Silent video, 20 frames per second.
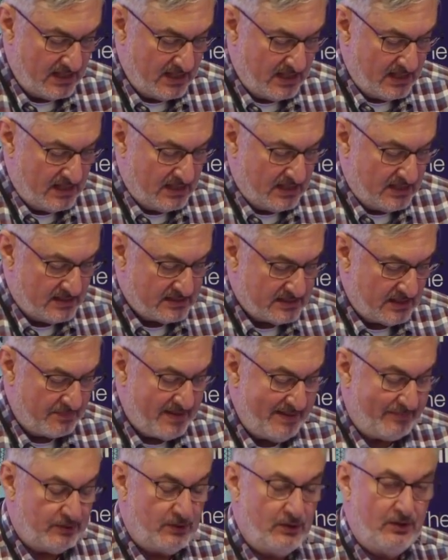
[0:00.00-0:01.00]
Some
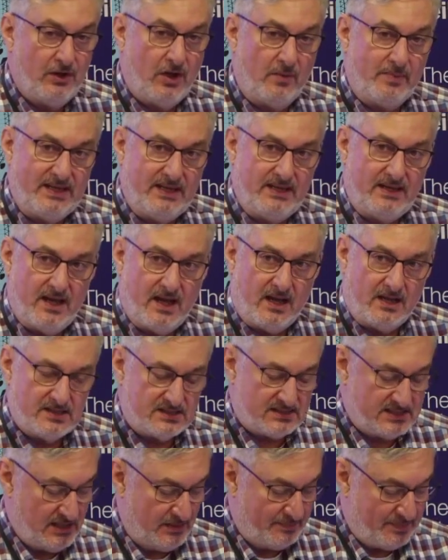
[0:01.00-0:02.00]
people who lobby are
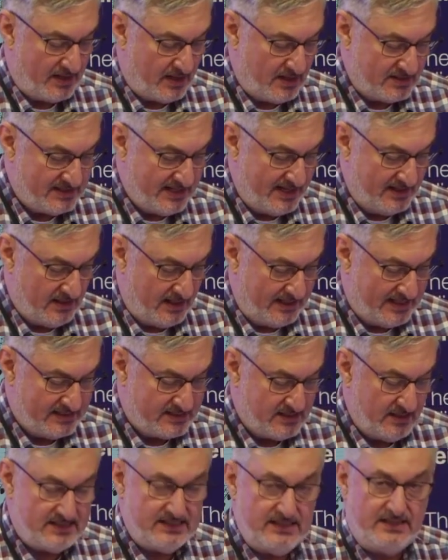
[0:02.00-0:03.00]
still partying like it's
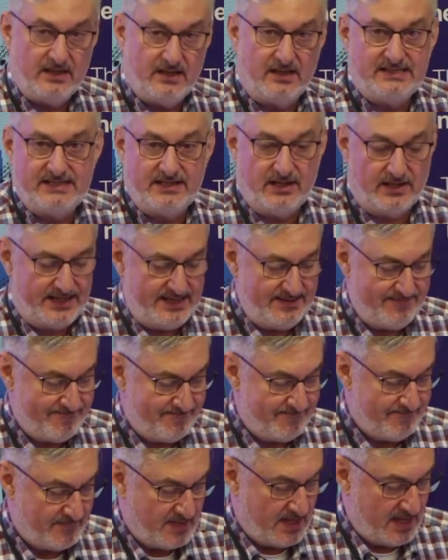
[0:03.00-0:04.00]
1999,
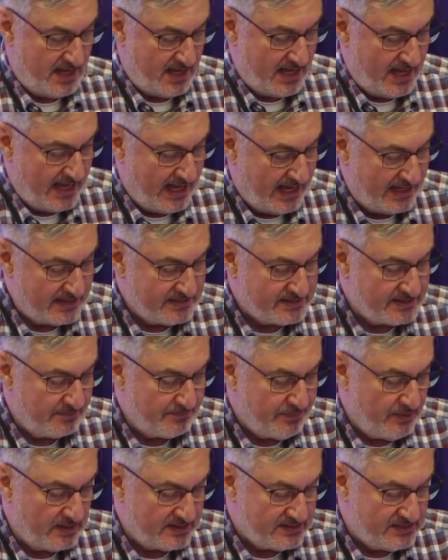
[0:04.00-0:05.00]
and some
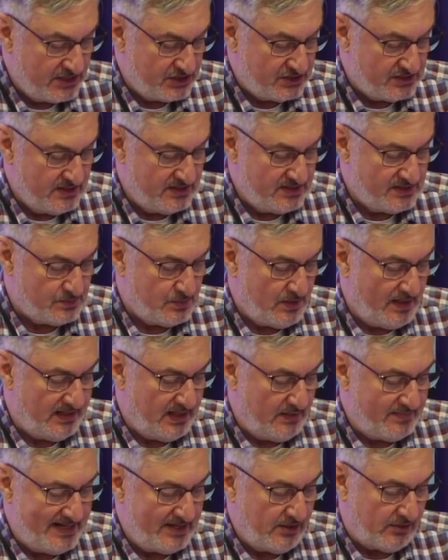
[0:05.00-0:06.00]
politicians, while they
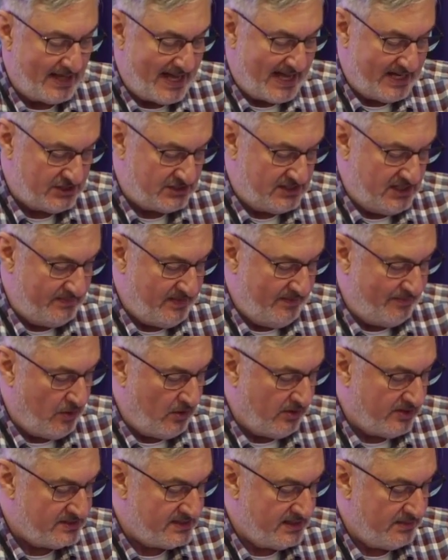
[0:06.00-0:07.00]
may not actually be
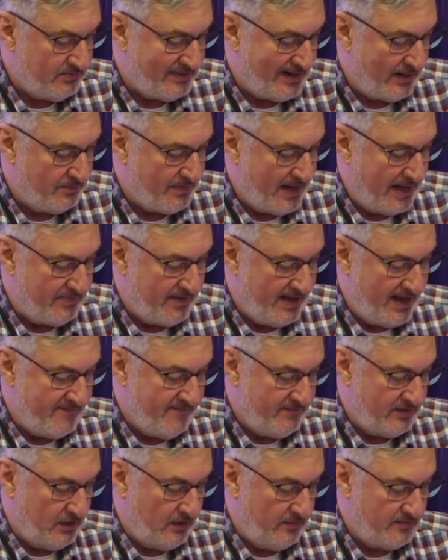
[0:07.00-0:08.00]
pocketing brown paper
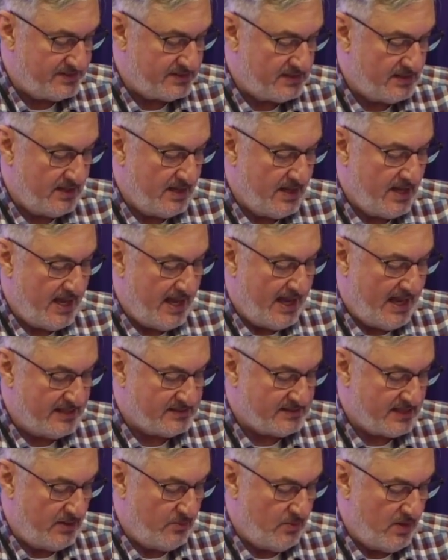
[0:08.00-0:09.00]
envelopes as
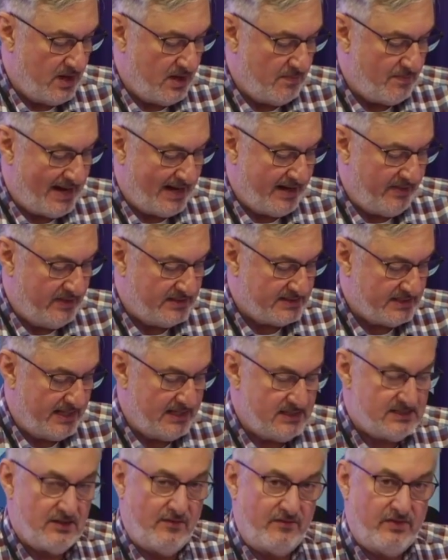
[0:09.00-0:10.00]
they were back in the days
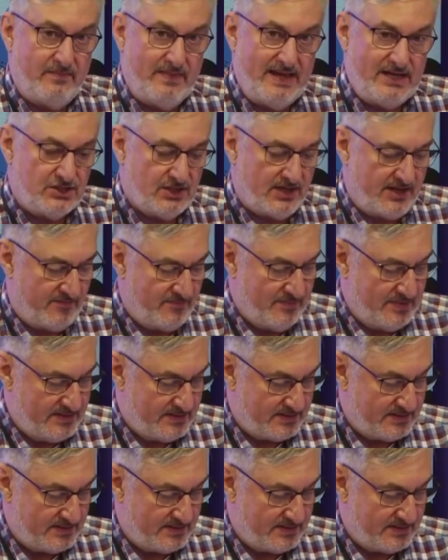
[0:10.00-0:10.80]
of the major government,